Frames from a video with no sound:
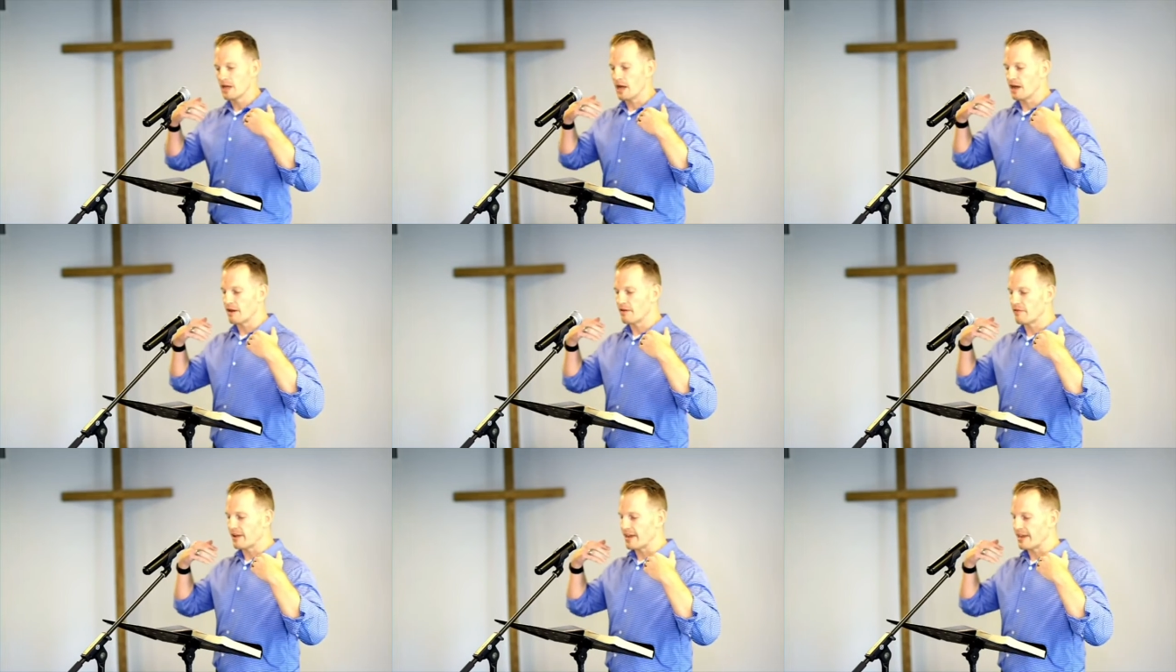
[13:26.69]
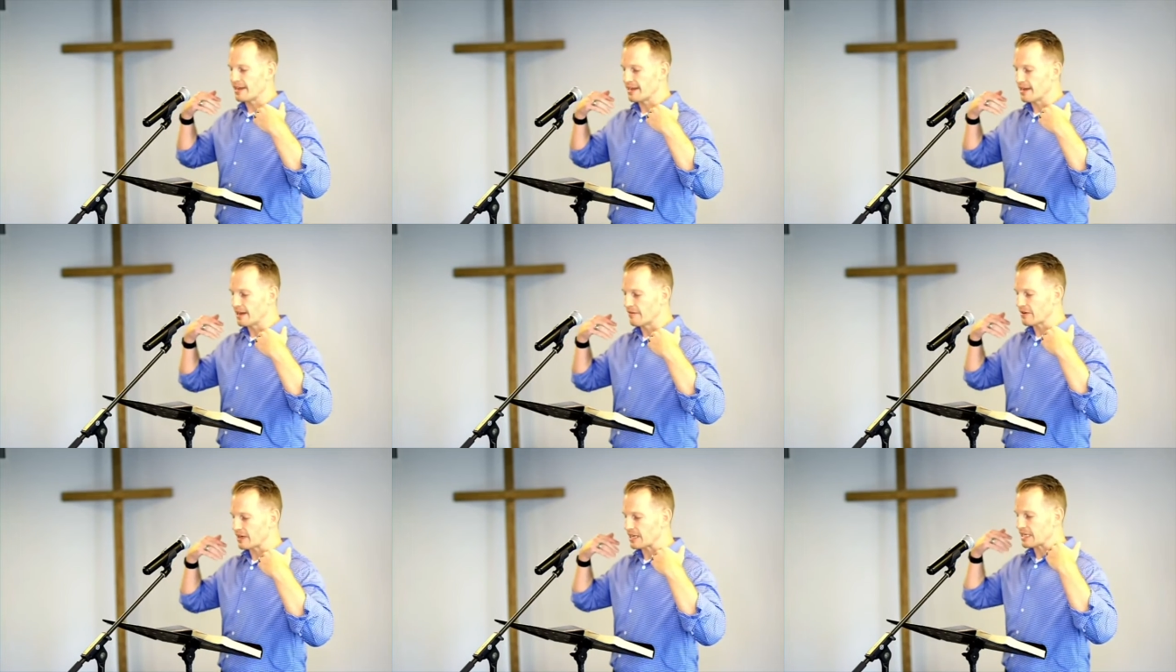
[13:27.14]
of a,
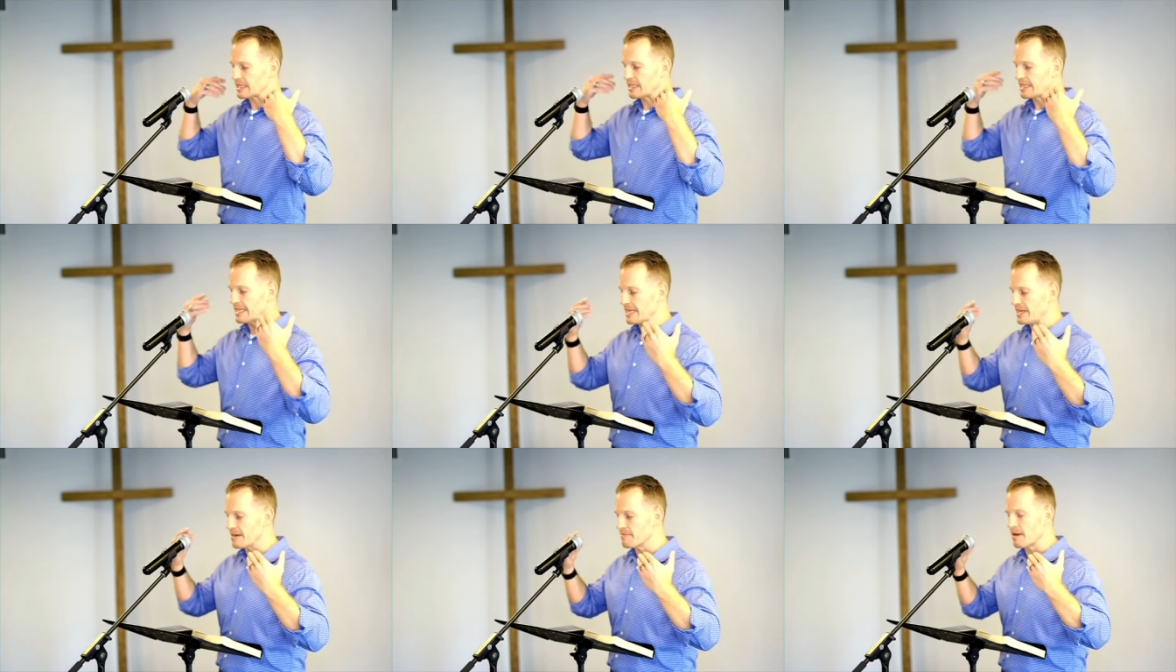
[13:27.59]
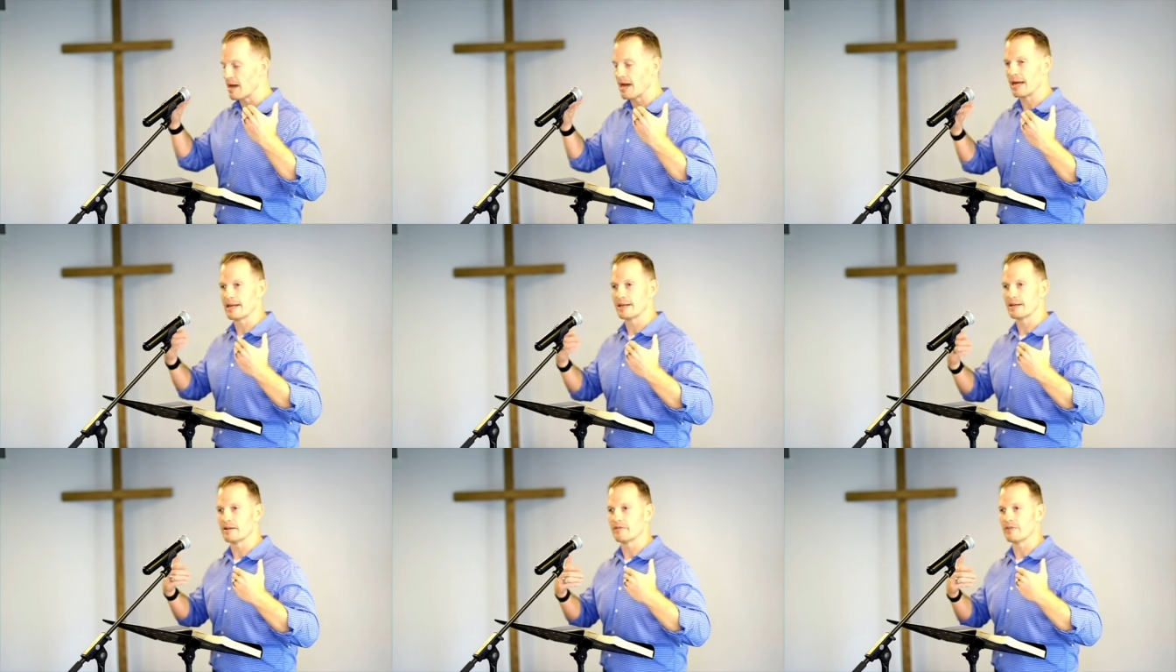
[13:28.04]
of a clean
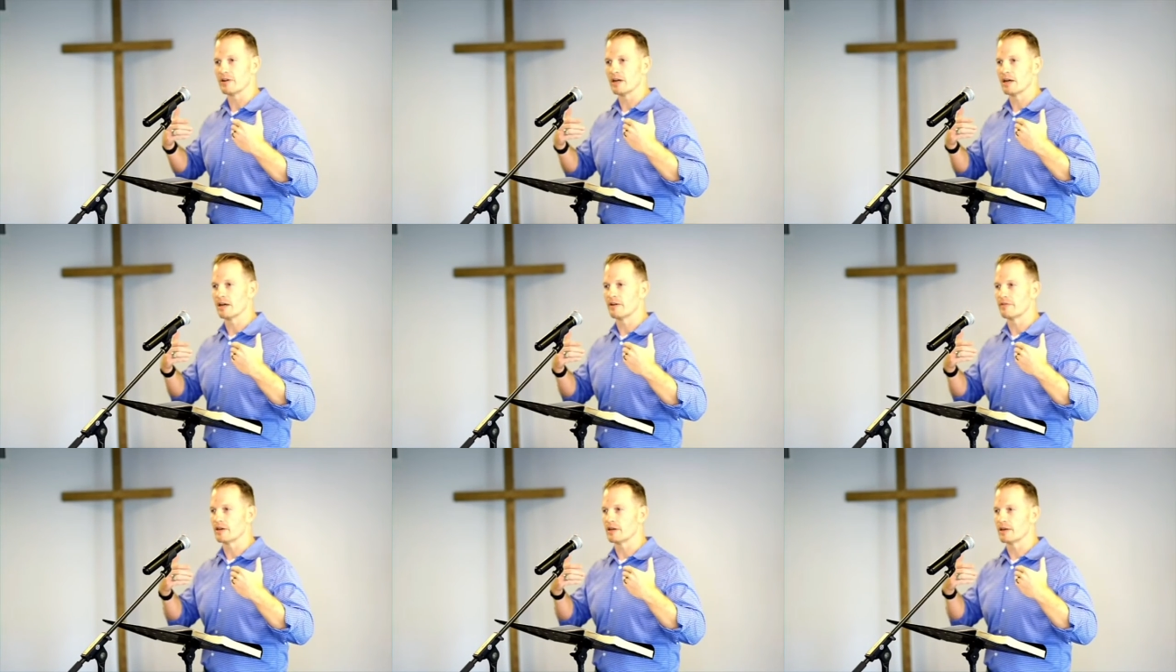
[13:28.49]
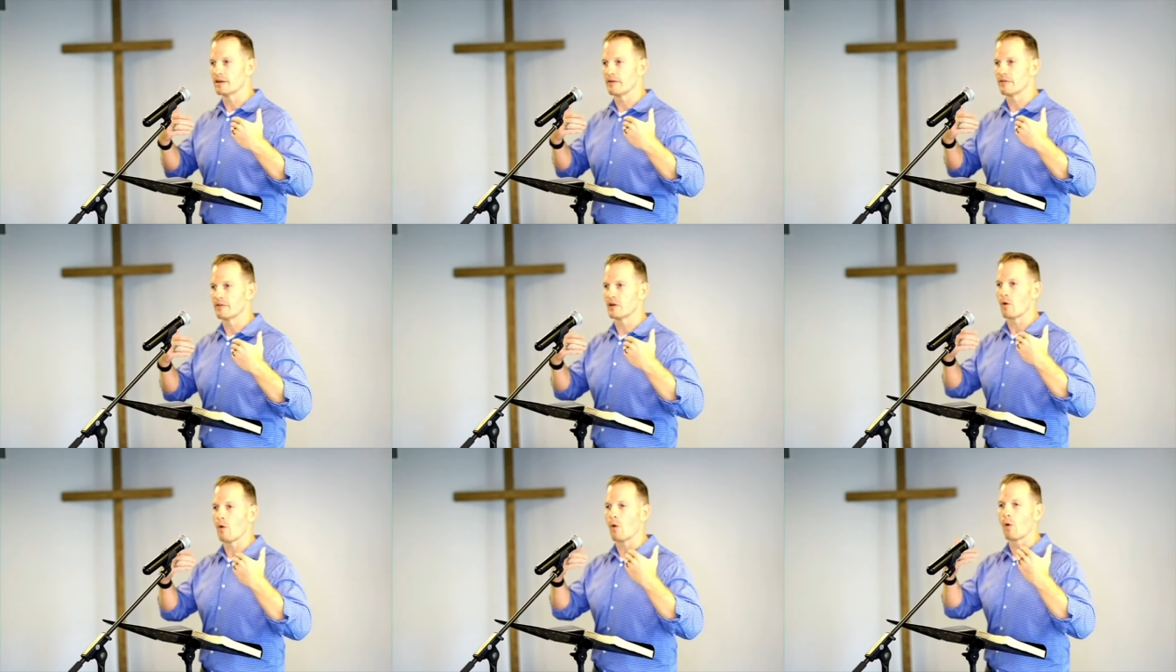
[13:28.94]
mind, of, a, of, a,
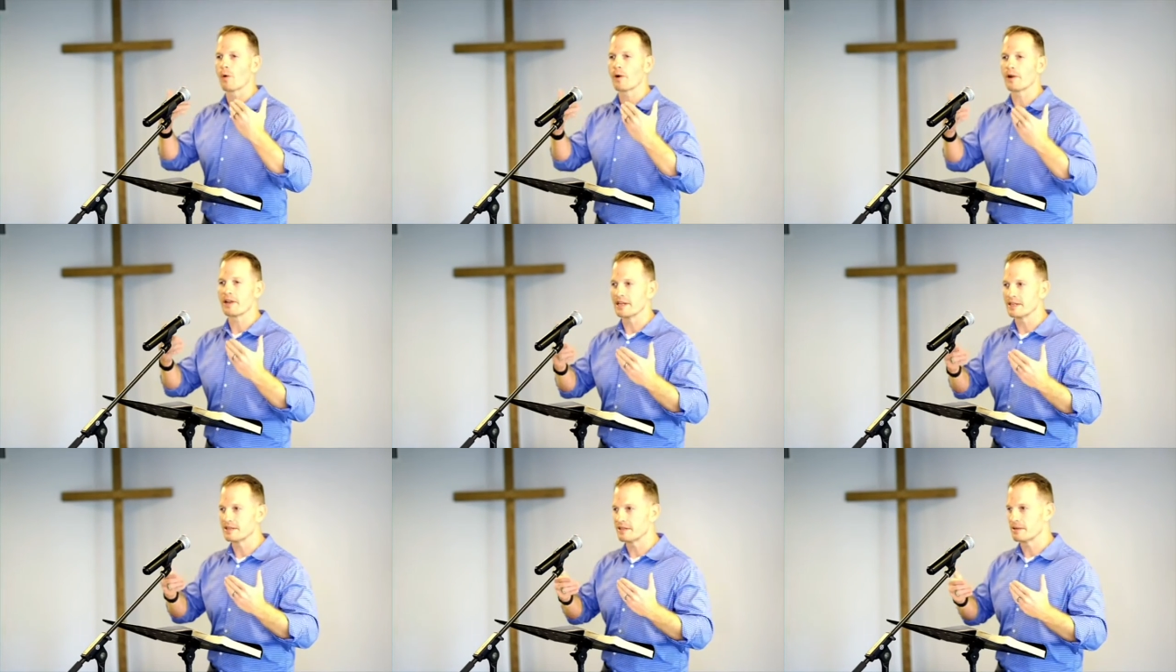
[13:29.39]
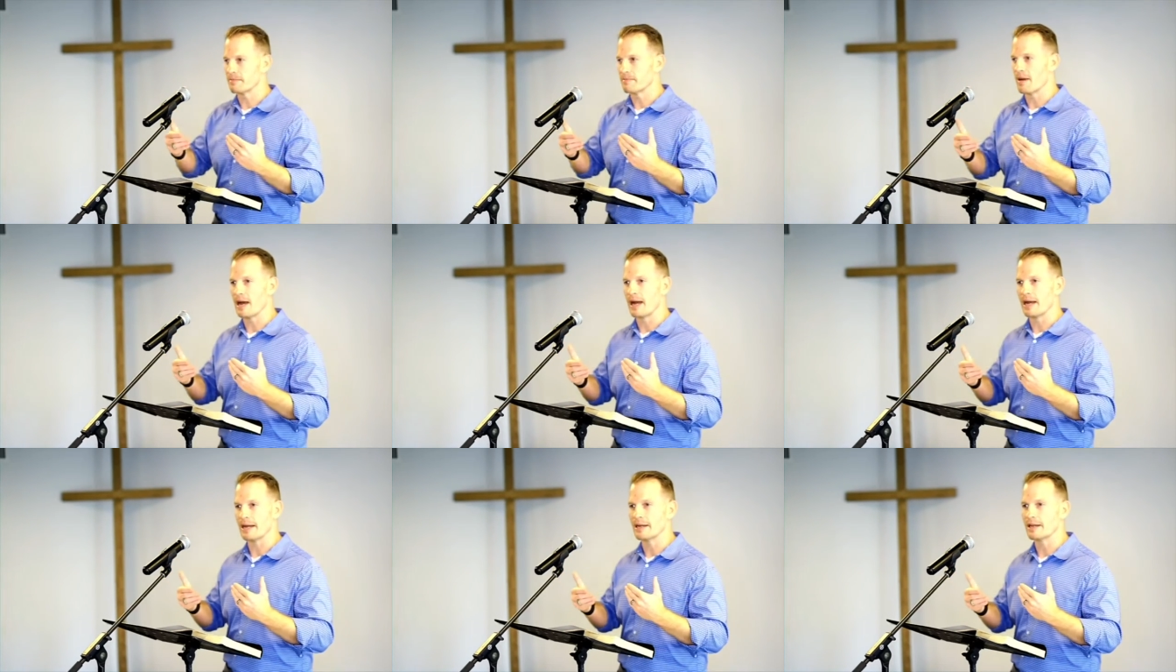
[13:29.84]
of an oriented
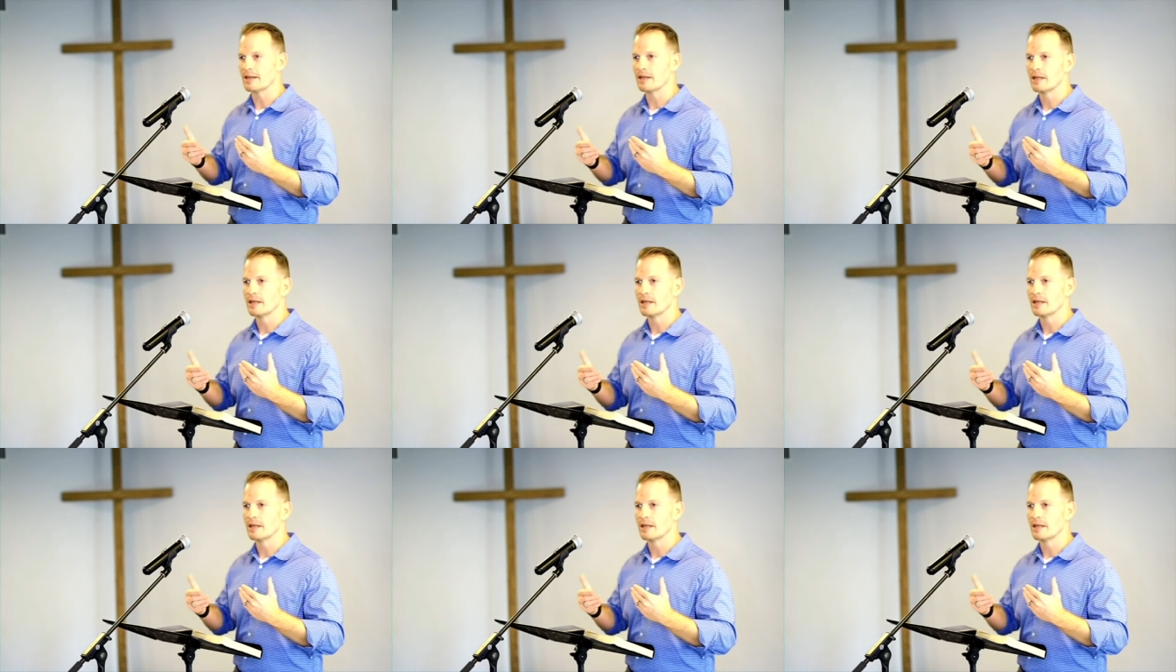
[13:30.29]
mind